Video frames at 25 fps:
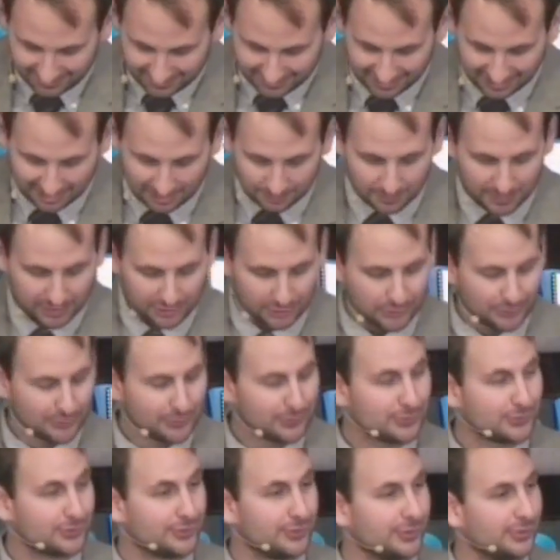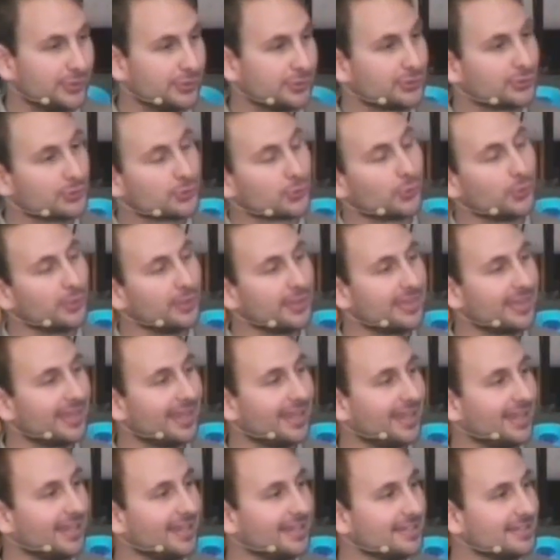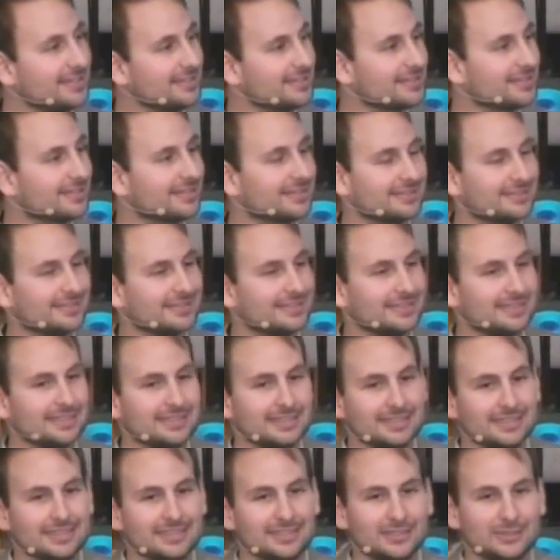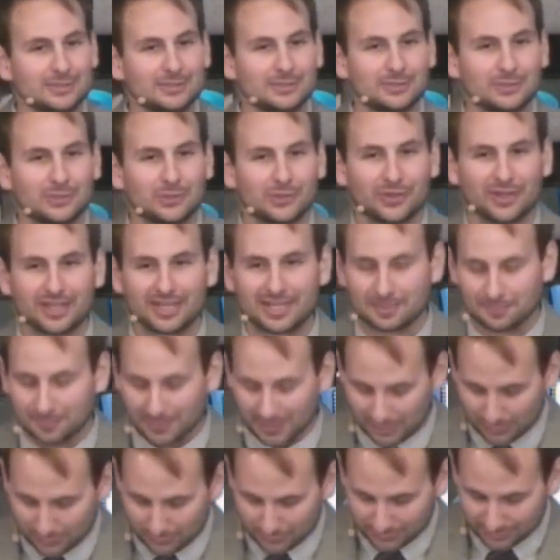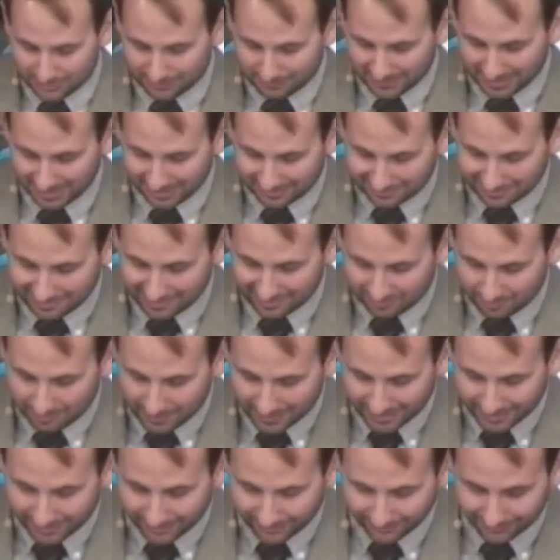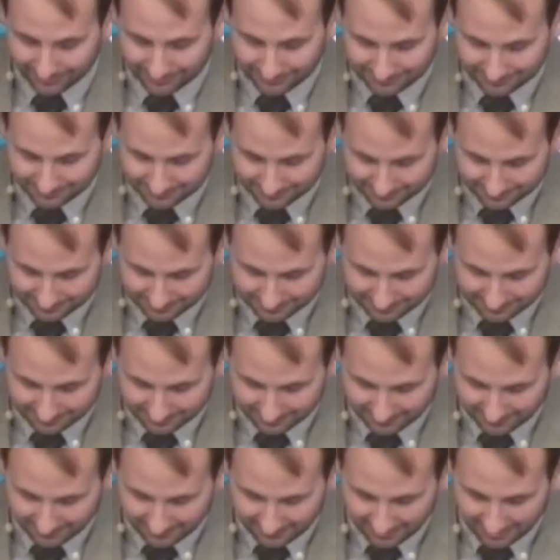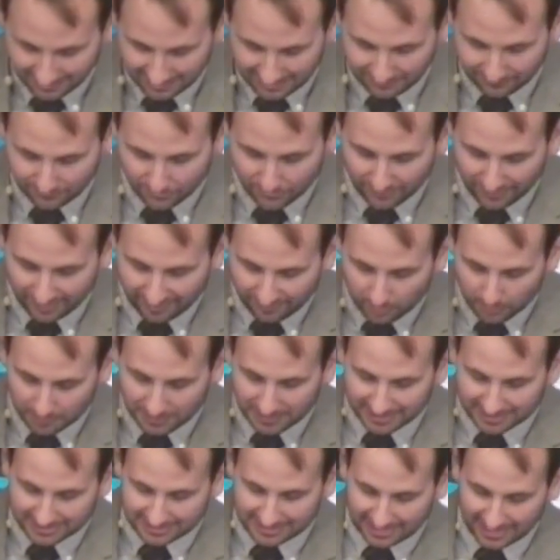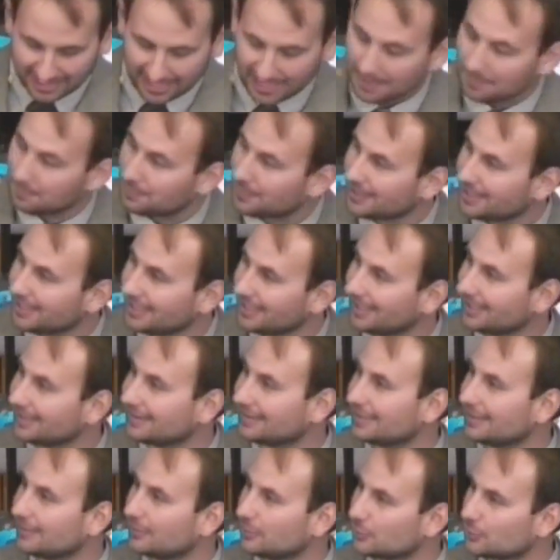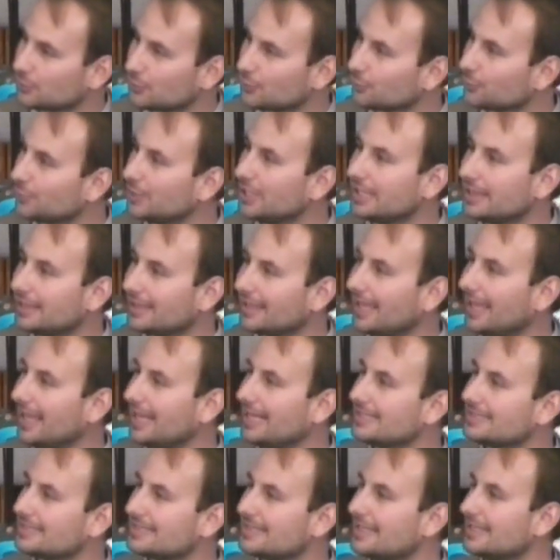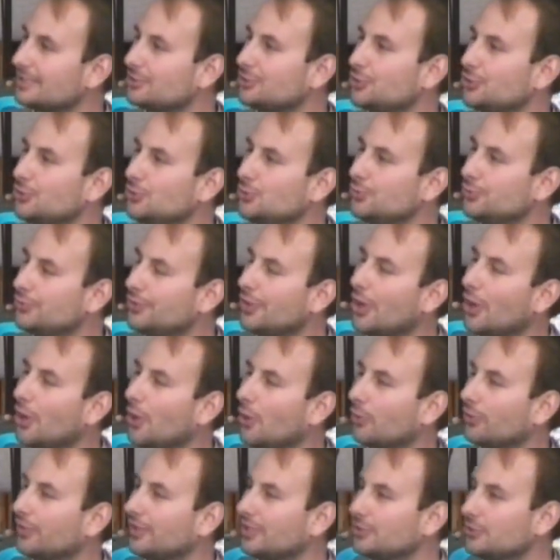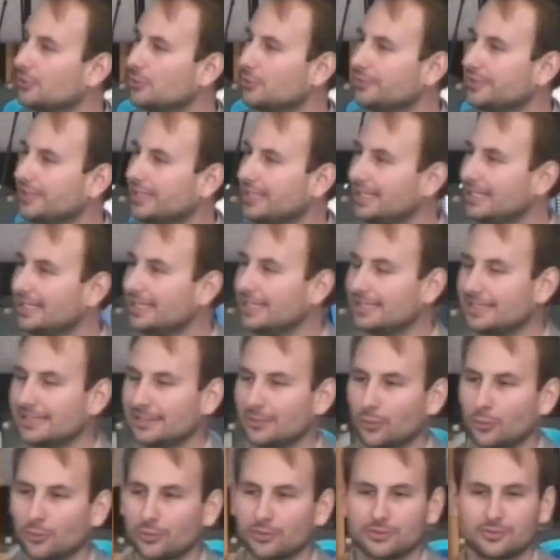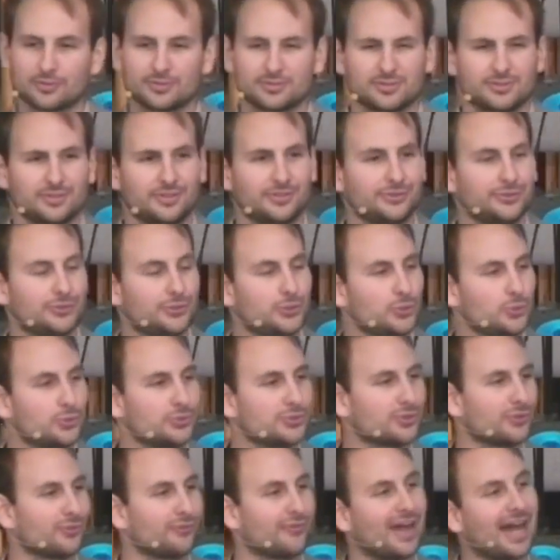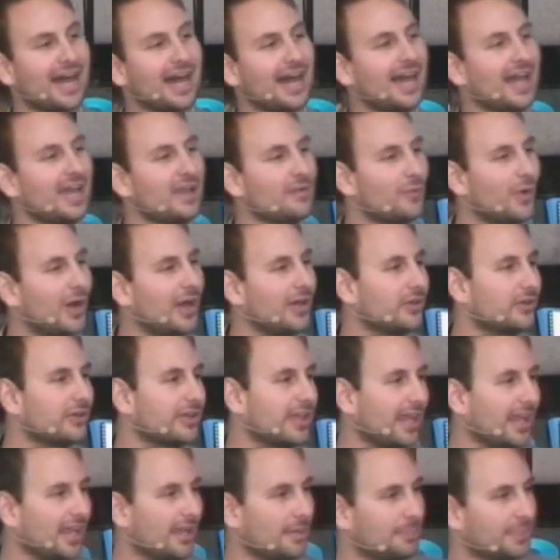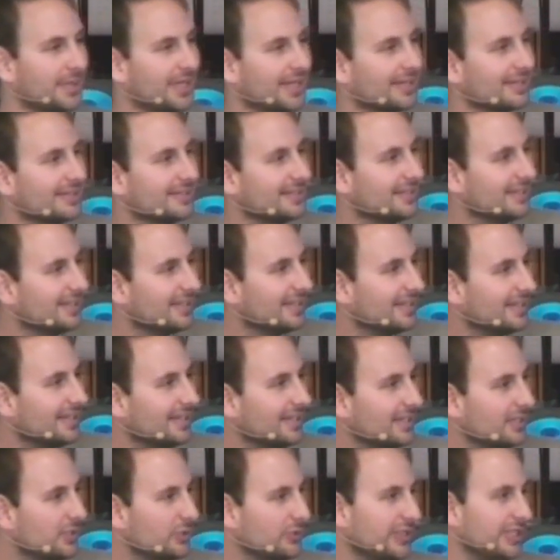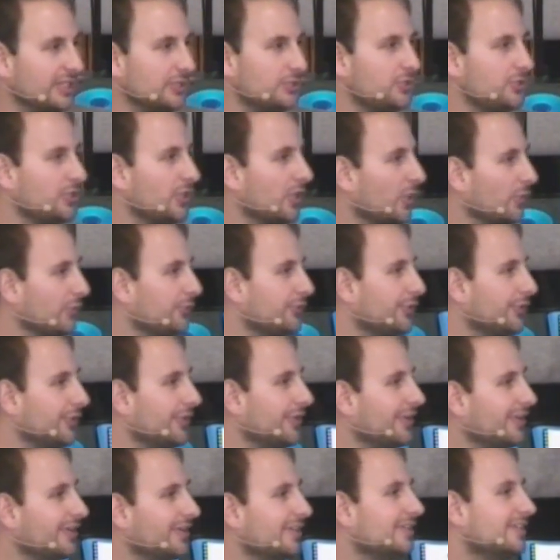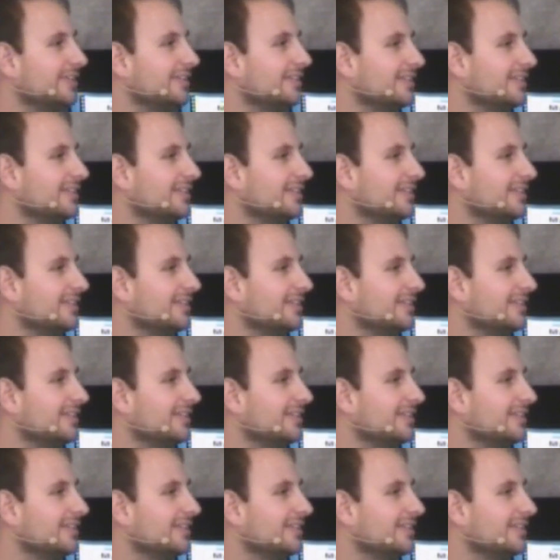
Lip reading: They can be used to destroy things, or they can be used to make life better. And if you've ever been camping, then there's 3 things that you know that you need in order to survive while you're camping. You need shelter,